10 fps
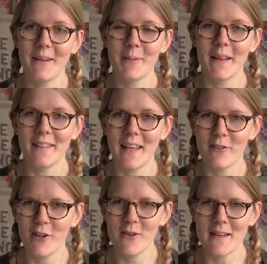but they
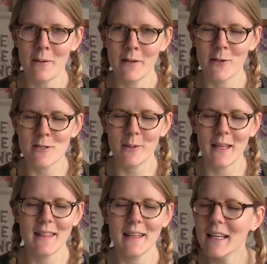slowed down now. So I
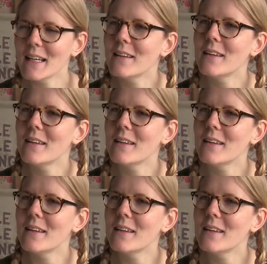think